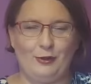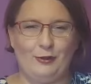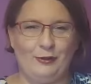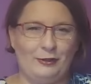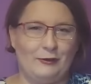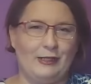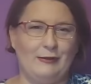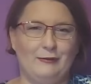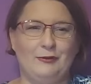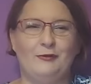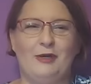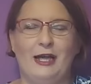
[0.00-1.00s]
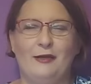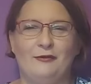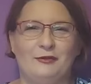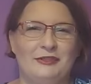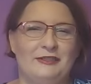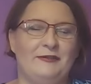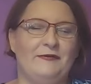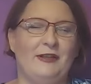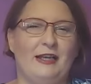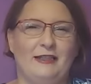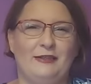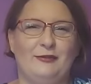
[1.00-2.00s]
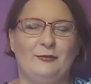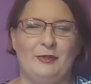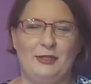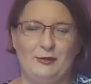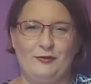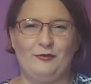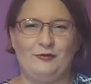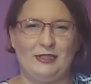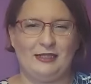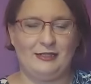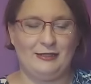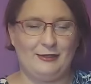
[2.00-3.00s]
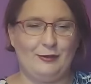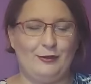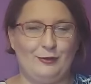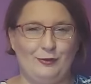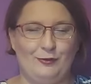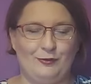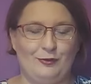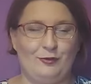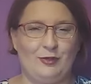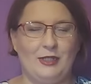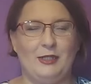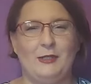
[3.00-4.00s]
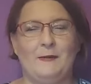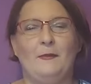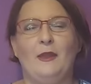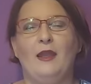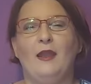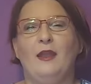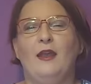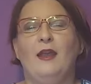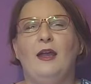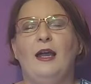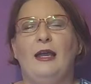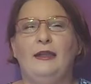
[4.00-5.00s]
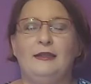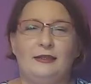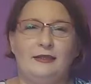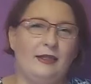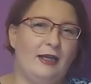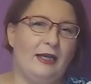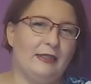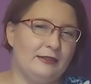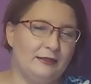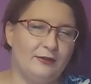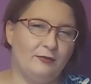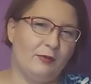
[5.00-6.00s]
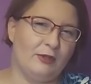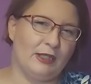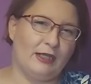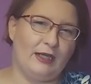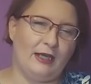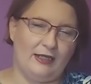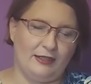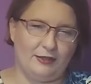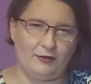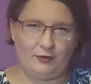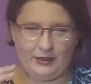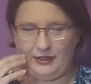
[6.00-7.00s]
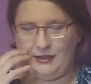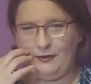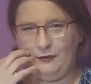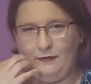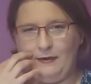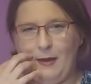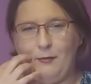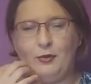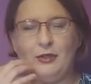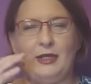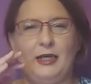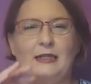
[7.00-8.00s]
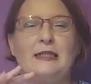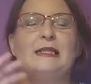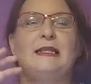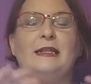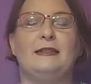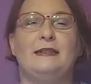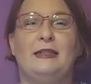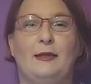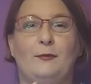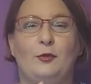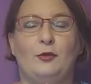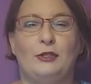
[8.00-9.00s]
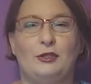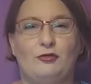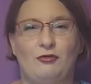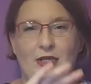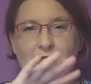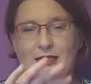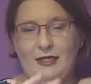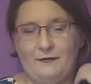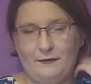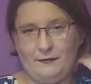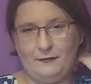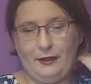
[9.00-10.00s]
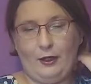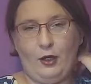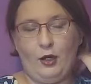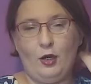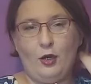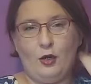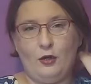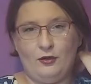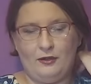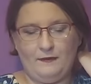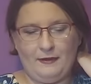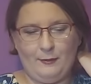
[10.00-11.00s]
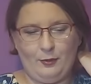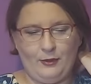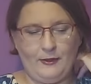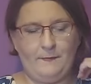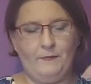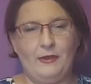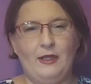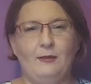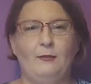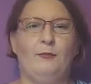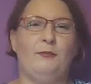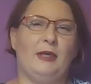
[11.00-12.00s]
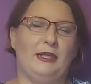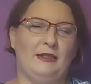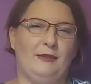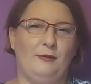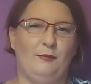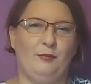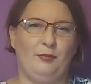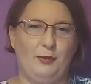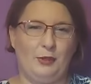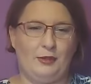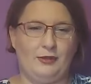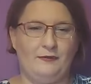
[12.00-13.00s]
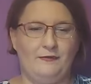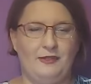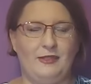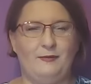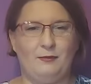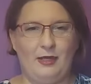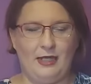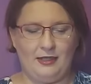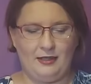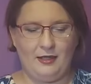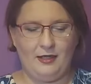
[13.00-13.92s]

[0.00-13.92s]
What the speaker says: all around, to iron it flat, to make sure that it's not too stretchy. And I didn't want to cut straight into fabric. I decided I'm gonna trace everything on the fabric, but because of this weight,